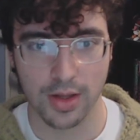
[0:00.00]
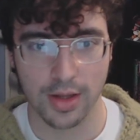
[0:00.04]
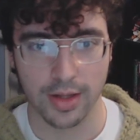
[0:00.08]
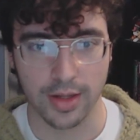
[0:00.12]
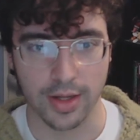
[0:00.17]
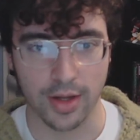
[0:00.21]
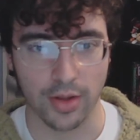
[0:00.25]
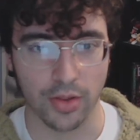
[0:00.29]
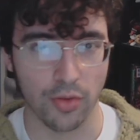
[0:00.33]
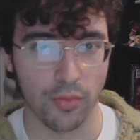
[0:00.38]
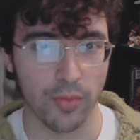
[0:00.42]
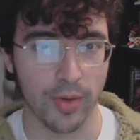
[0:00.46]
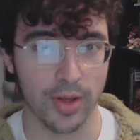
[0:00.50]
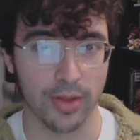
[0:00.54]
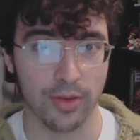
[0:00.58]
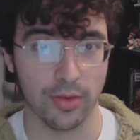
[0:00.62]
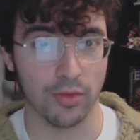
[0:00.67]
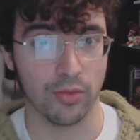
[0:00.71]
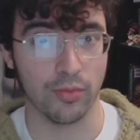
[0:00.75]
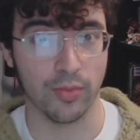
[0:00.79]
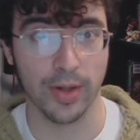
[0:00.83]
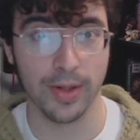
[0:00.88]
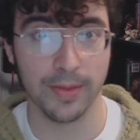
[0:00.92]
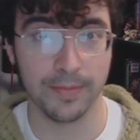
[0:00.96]
Now, the way they're
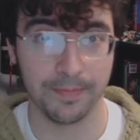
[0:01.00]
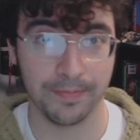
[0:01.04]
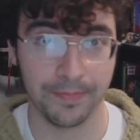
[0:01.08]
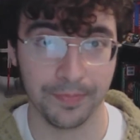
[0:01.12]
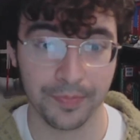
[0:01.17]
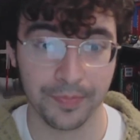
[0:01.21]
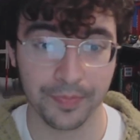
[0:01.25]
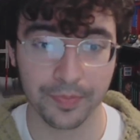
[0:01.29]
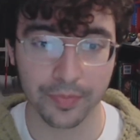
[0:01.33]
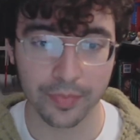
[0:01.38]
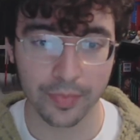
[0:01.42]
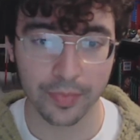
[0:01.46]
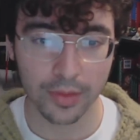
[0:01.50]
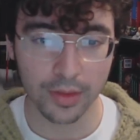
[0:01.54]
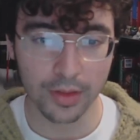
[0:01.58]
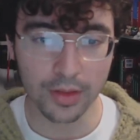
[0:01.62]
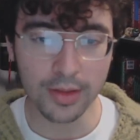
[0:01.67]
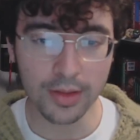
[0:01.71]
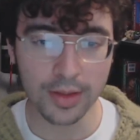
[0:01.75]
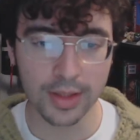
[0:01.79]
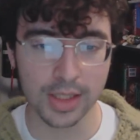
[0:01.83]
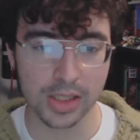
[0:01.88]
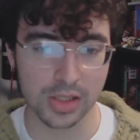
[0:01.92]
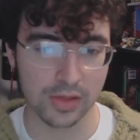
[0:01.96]
written
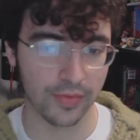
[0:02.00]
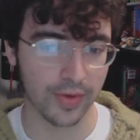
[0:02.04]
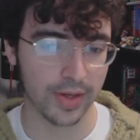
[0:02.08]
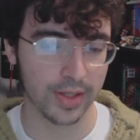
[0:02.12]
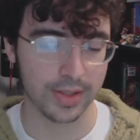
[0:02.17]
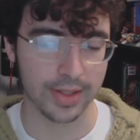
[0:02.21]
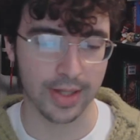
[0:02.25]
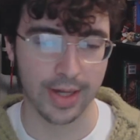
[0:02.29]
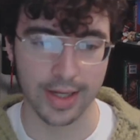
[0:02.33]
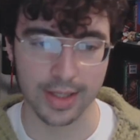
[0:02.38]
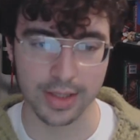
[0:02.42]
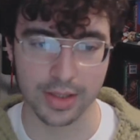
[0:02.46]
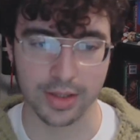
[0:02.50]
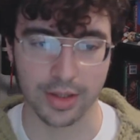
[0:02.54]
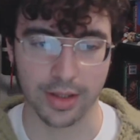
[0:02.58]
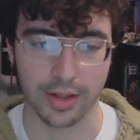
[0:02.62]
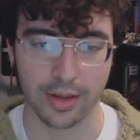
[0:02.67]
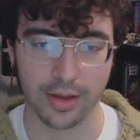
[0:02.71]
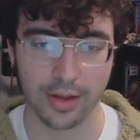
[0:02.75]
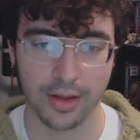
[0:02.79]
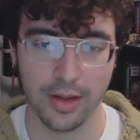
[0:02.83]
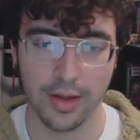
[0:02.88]
is fantastic.